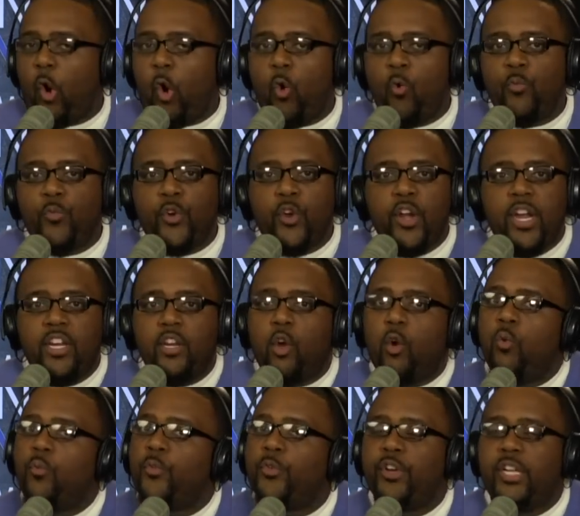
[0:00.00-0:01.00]
over and
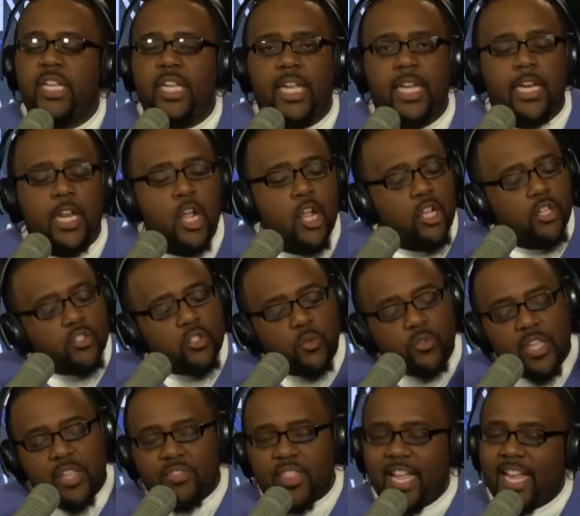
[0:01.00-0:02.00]
over again so
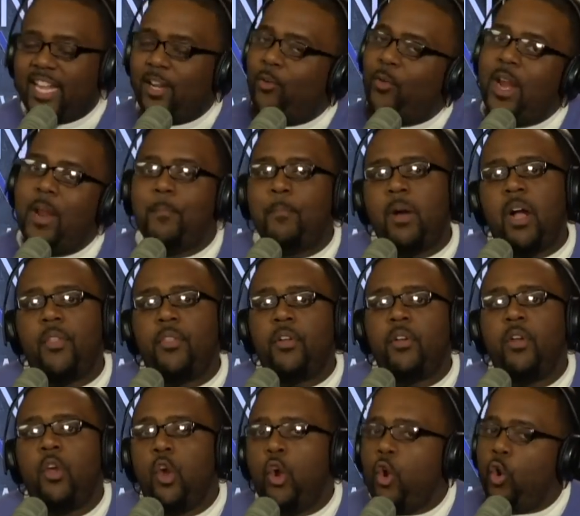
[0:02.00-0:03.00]
that that
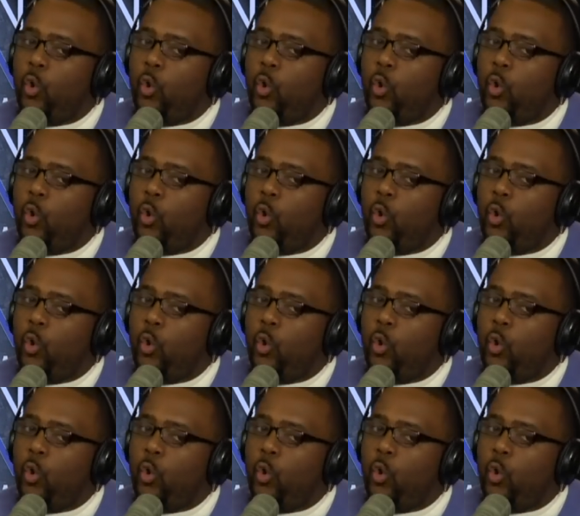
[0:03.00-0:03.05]
grandmother